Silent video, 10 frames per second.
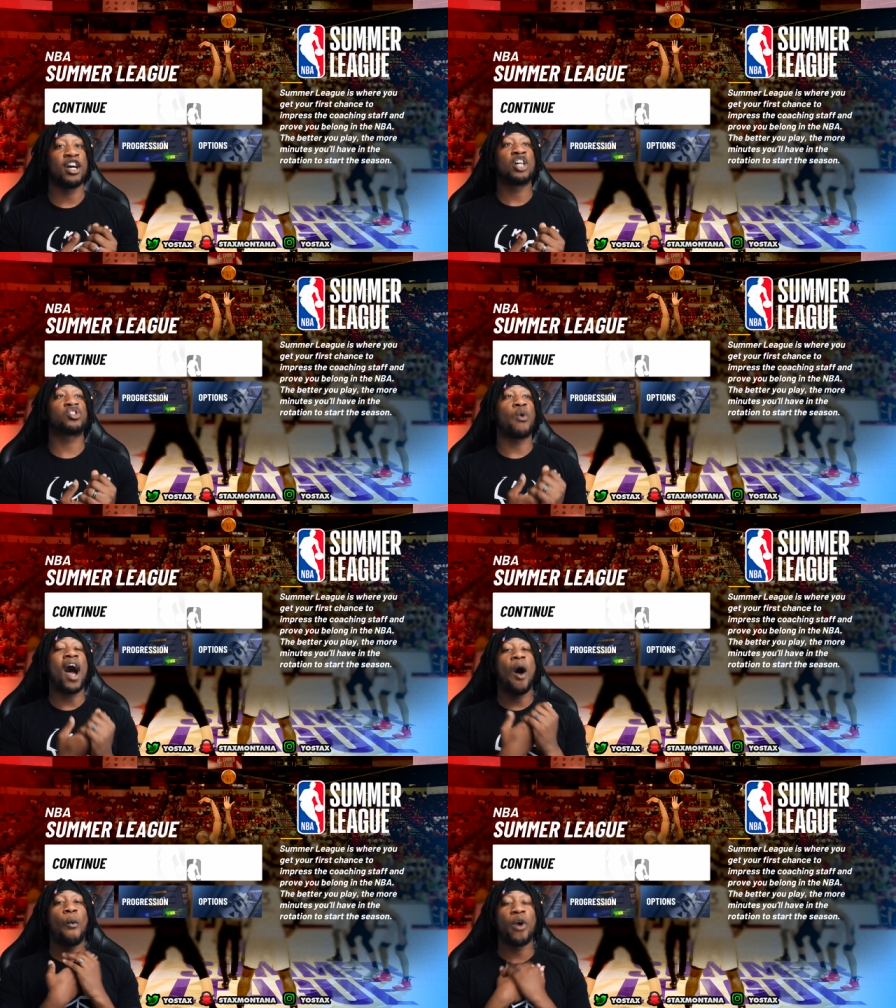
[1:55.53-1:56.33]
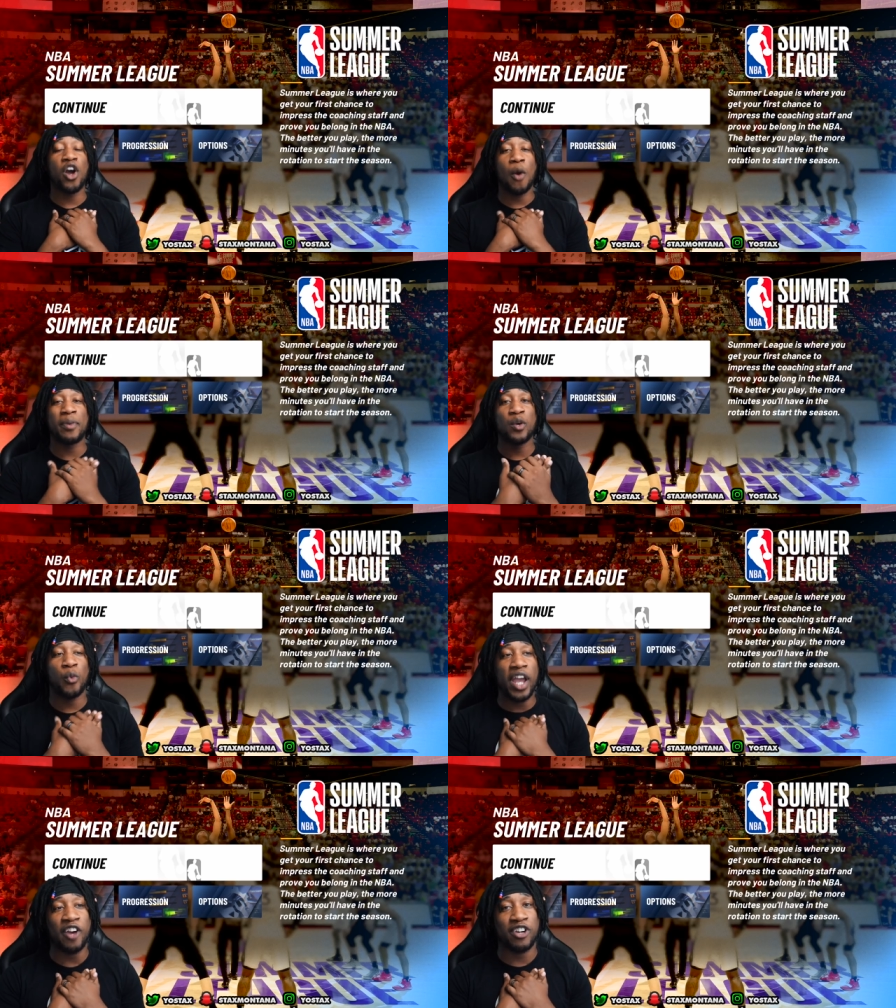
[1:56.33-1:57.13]
So I will be
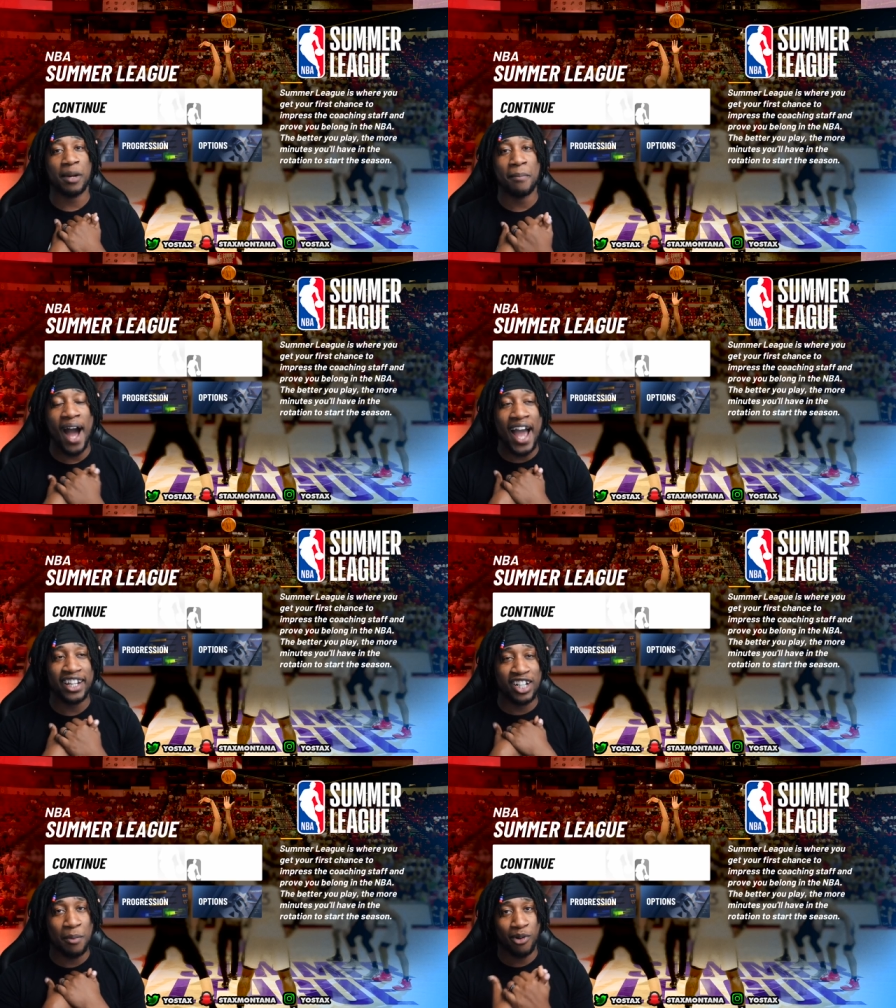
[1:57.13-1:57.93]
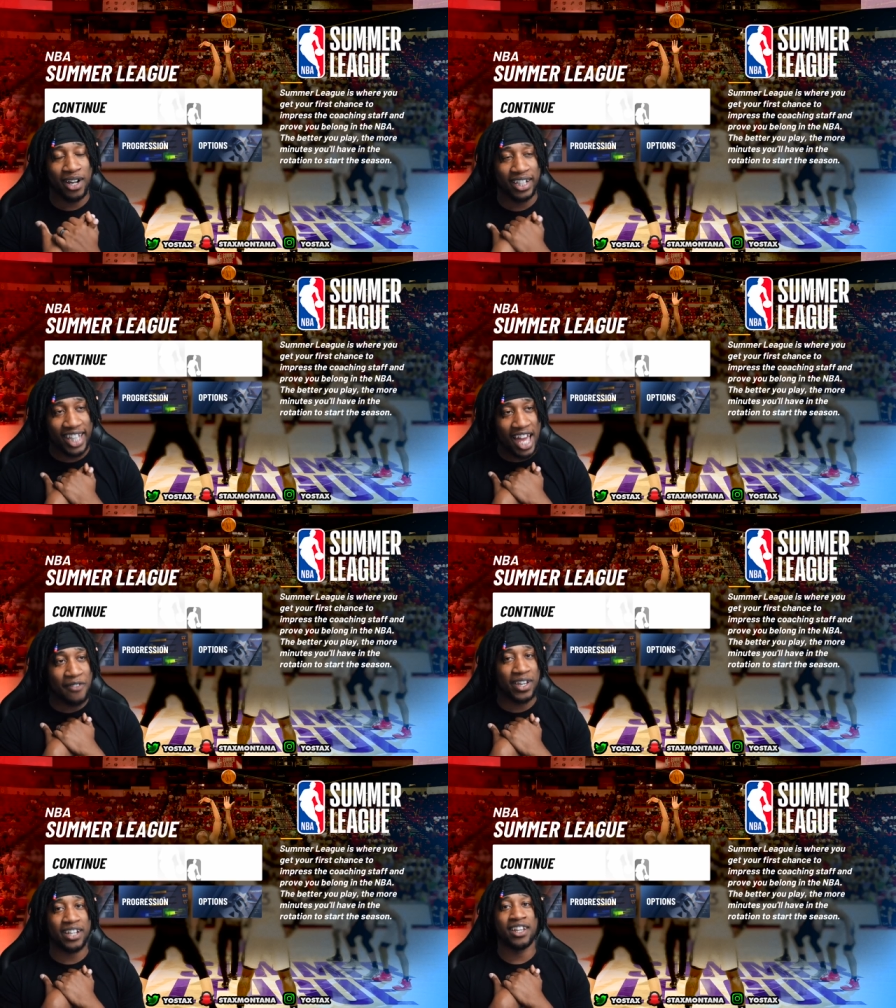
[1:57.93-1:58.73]
wearing my number
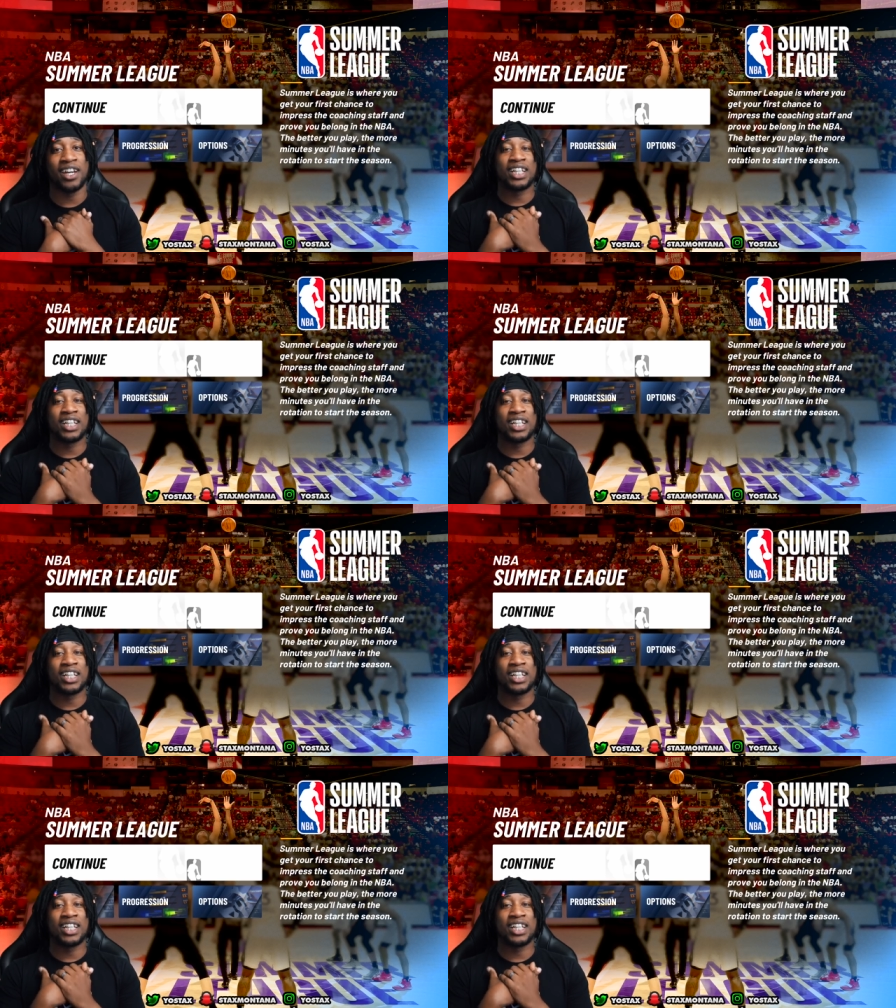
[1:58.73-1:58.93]
11.